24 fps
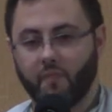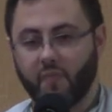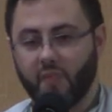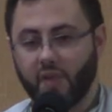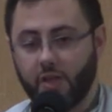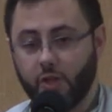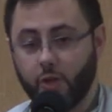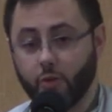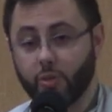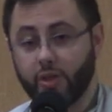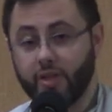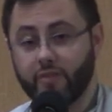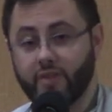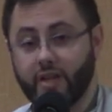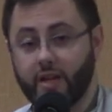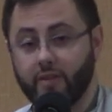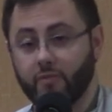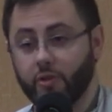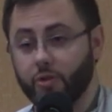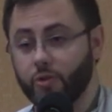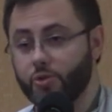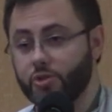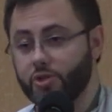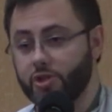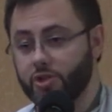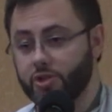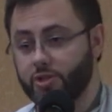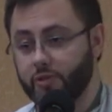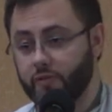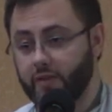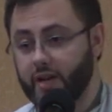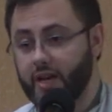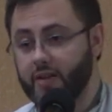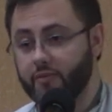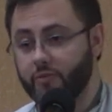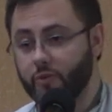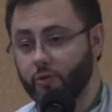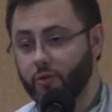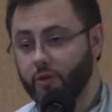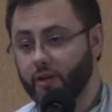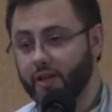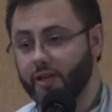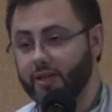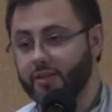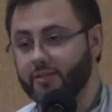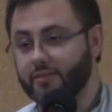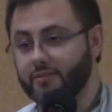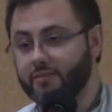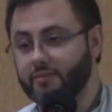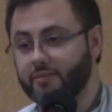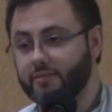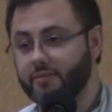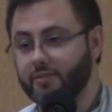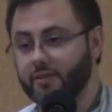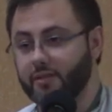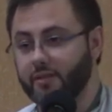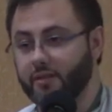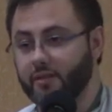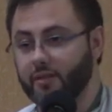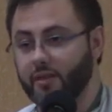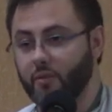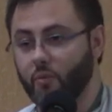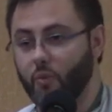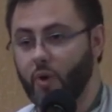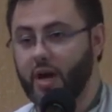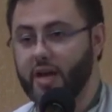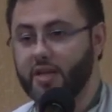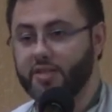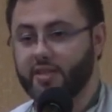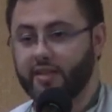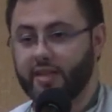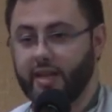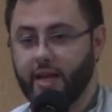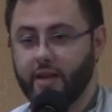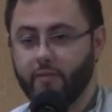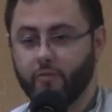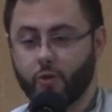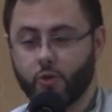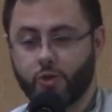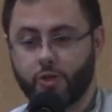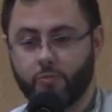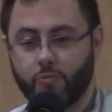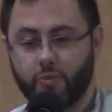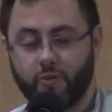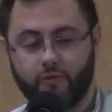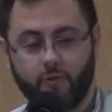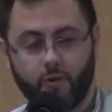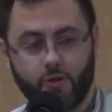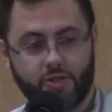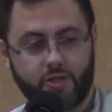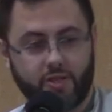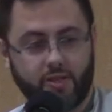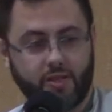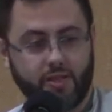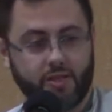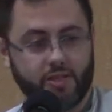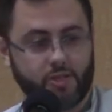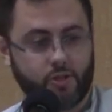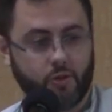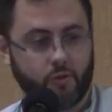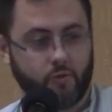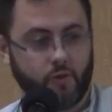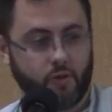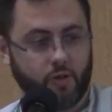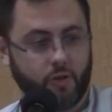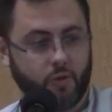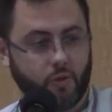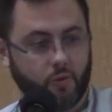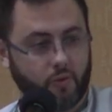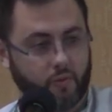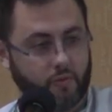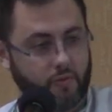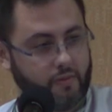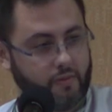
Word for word: You believe in evolution, survival, right? Then why is it that evolution prefers theist over you?